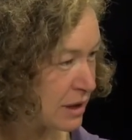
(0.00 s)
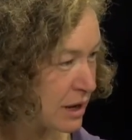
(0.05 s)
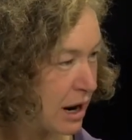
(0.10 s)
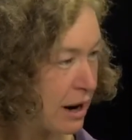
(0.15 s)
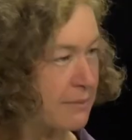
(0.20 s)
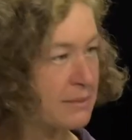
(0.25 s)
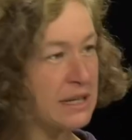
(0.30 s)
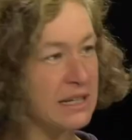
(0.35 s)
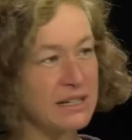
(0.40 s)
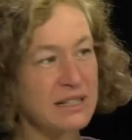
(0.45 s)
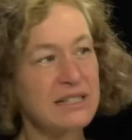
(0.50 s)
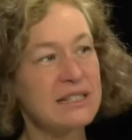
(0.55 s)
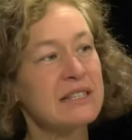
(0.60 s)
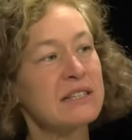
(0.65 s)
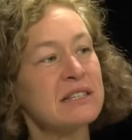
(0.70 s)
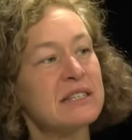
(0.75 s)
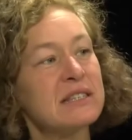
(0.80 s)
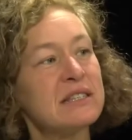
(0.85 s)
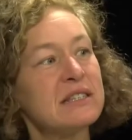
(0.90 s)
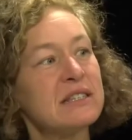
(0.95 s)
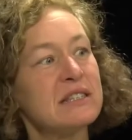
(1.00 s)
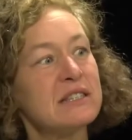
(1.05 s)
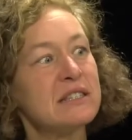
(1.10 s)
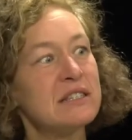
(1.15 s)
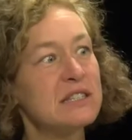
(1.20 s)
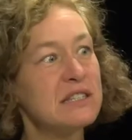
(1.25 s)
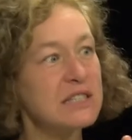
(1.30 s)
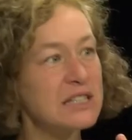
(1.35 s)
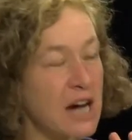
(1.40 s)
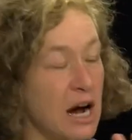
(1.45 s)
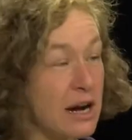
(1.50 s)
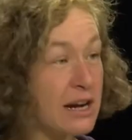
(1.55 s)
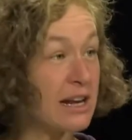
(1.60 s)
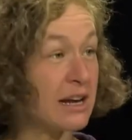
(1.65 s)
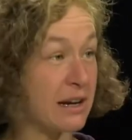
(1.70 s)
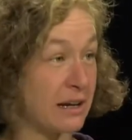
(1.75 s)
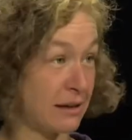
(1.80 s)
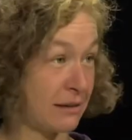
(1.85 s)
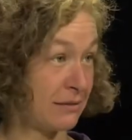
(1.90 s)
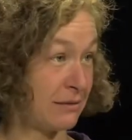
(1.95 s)
I mean, it's a
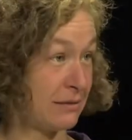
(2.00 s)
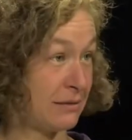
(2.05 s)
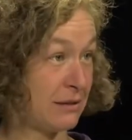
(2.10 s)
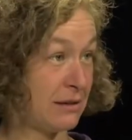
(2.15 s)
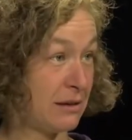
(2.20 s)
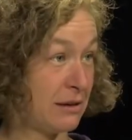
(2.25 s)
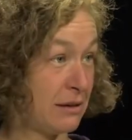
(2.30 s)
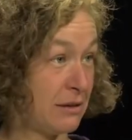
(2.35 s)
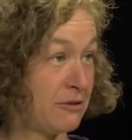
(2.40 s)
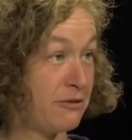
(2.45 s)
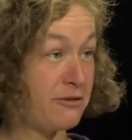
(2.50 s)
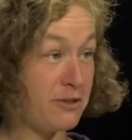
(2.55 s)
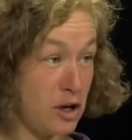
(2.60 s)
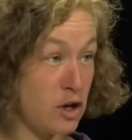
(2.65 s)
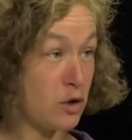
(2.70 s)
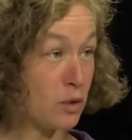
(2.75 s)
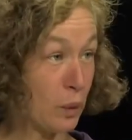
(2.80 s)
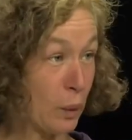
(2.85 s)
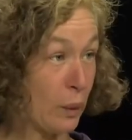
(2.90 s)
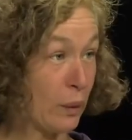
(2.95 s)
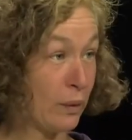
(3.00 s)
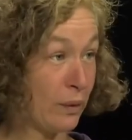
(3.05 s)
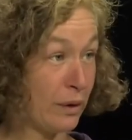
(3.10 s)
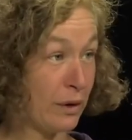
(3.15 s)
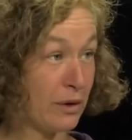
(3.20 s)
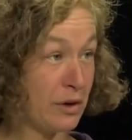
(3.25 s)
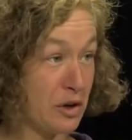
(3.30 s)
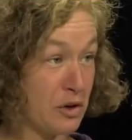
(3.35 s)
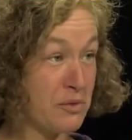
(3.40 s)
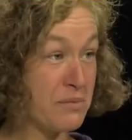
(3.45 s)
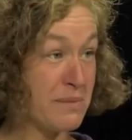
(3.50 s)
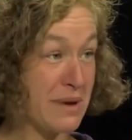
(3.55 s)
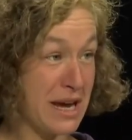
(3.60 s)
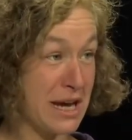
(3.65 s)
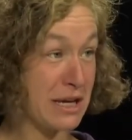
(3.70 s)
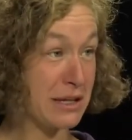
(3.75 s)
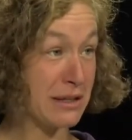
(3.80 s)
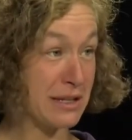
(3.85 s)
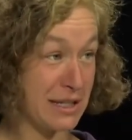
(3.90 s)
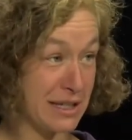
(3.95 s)
stunning few who
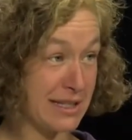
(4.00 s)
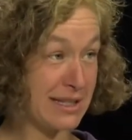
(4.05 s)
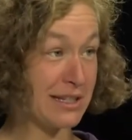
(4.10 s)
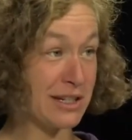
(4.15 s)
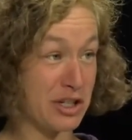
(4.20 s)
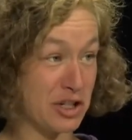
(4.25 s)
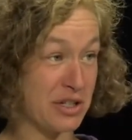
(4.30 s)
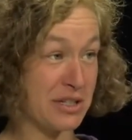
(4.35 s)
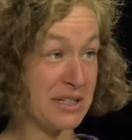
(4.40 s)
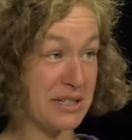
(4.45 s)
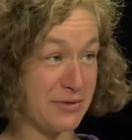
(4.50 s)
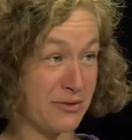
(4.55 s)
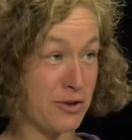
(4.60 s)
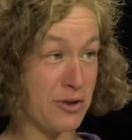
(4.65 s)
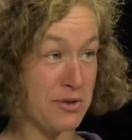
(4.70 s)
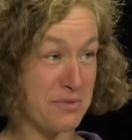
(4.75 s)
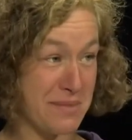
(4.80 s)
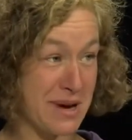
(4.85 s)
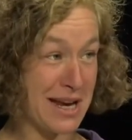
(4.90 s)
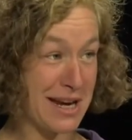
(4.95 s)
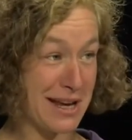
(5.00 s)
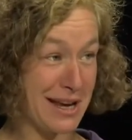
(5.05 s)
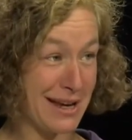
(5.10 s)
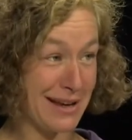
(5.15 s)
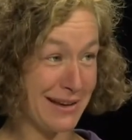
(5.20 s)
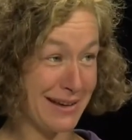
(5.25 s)
make the decisions for the many.